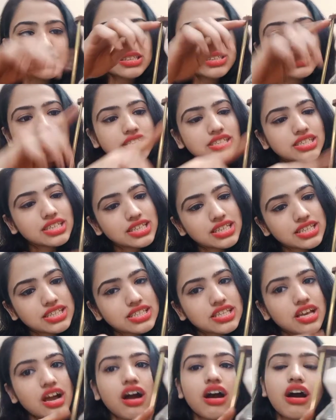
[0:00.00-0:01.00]
sticks
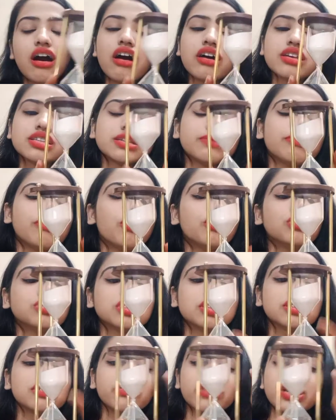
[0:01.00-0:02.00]
are
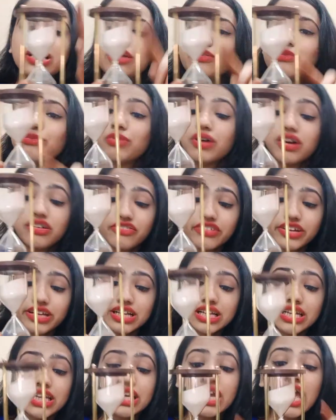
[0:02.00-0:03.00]
supposed really
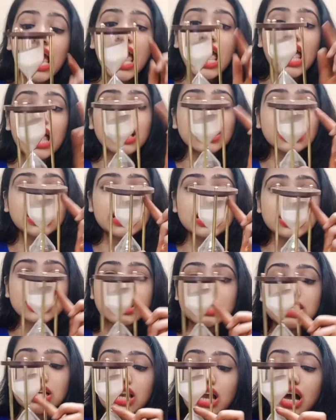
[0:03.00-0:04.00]
perfectly. This
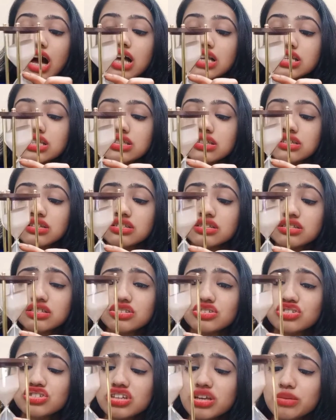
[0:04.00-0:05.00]
glass is
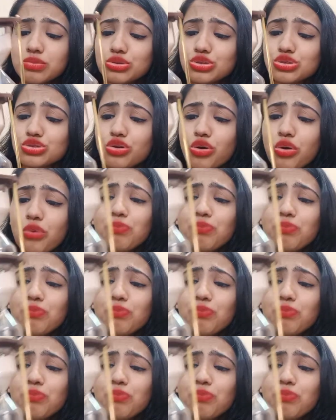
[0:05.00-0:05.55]
shaped so